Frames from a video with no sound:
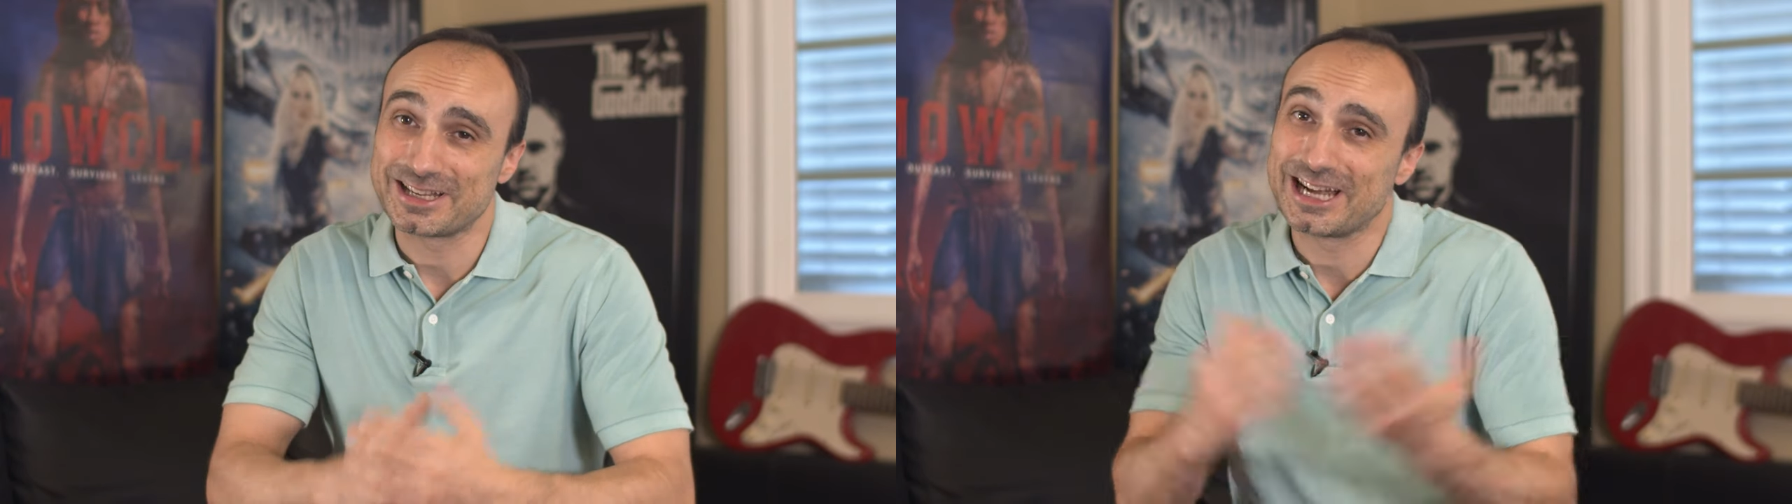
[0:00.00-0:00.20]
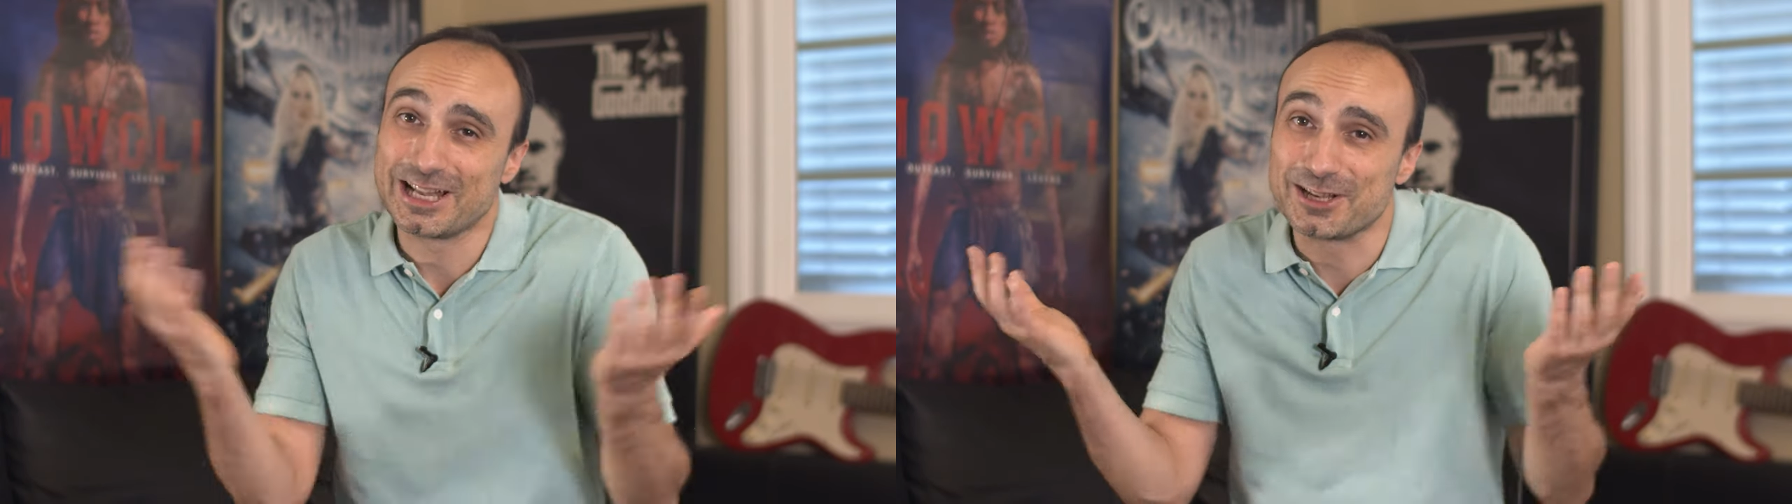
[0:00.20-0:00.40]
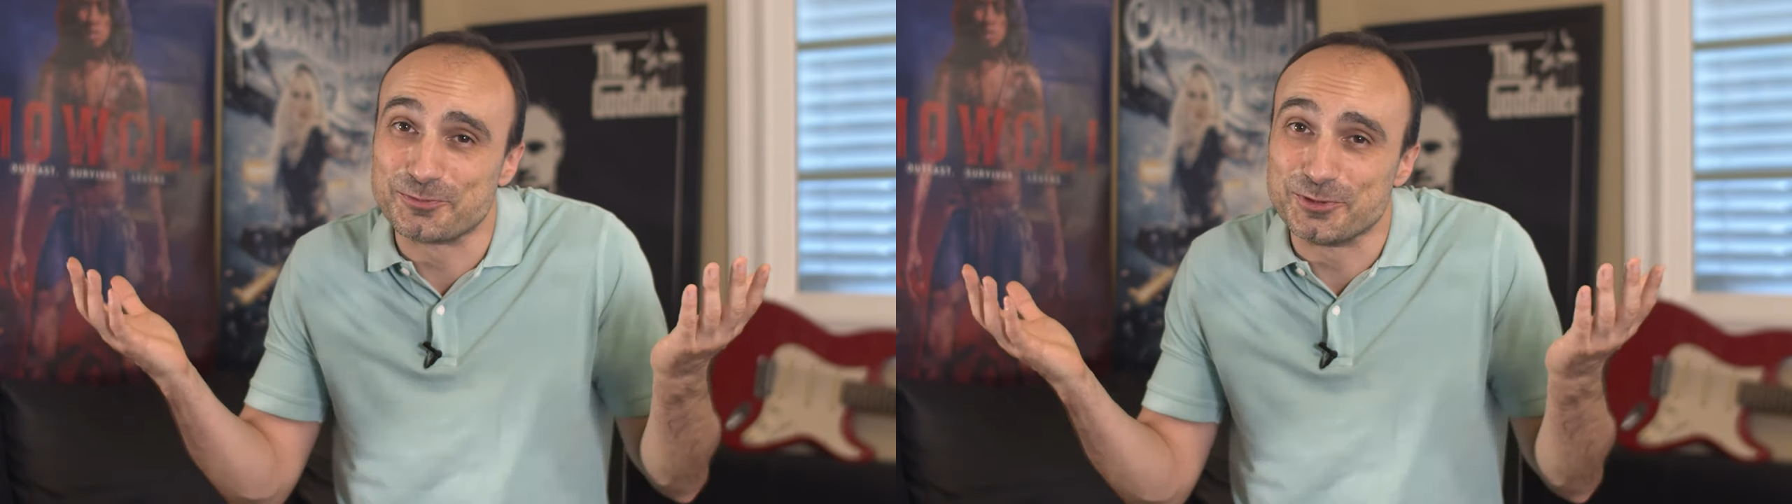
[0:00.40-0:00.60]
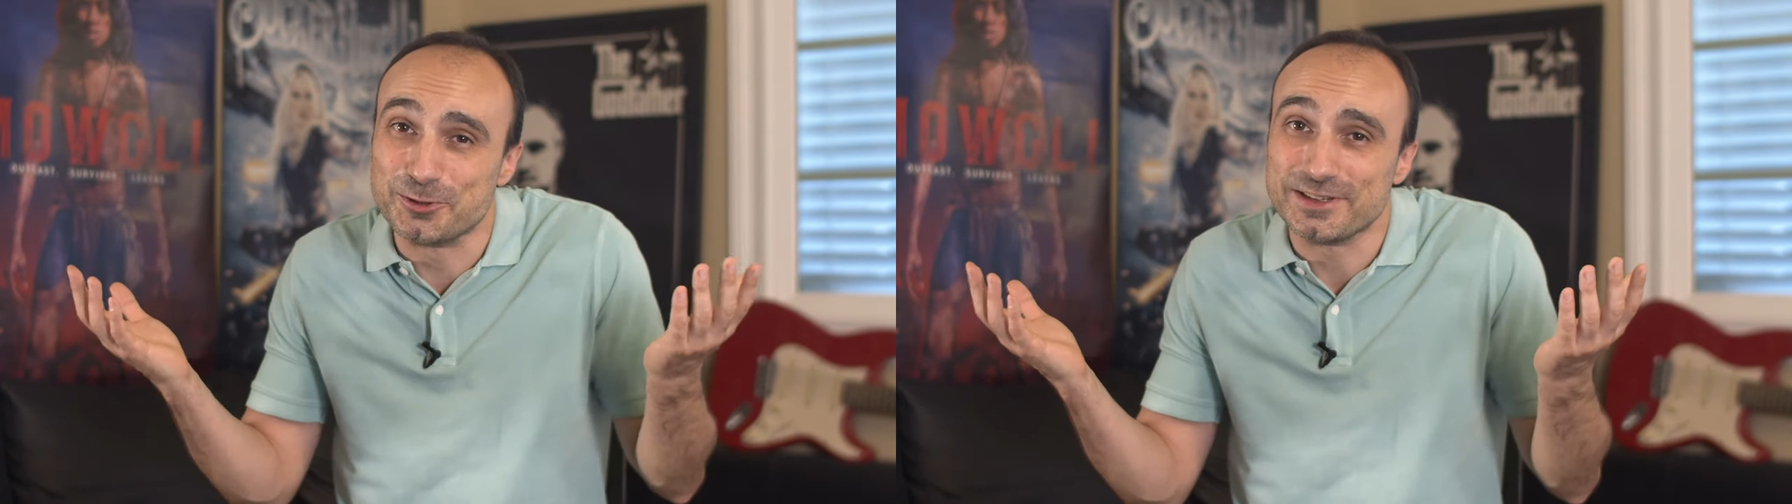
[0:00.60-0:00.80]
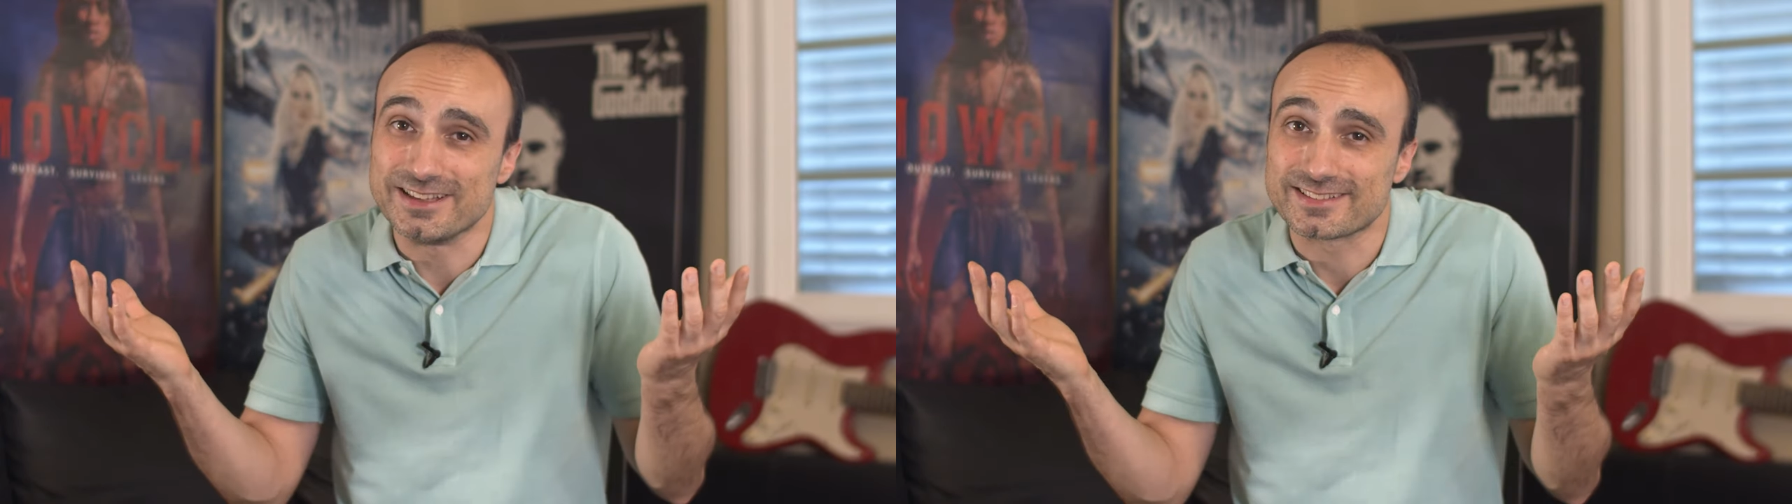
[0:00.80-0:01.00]
I love
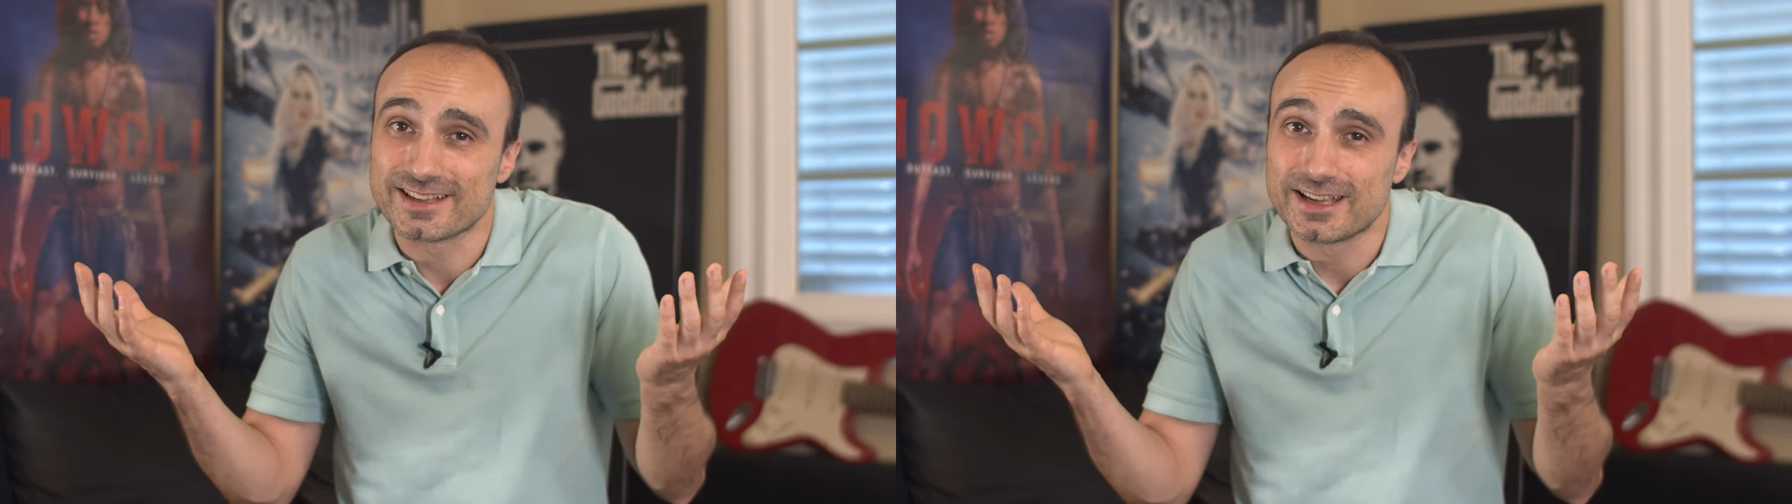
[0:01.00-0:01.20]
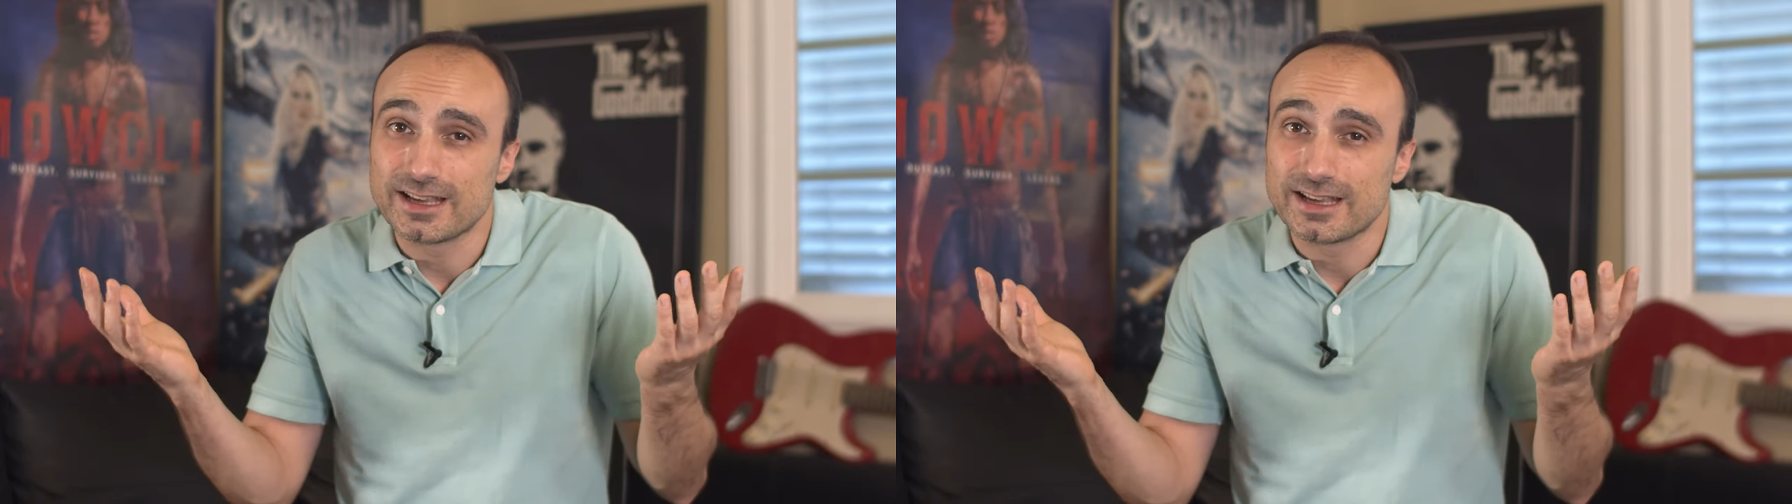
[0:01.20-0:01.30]
movies.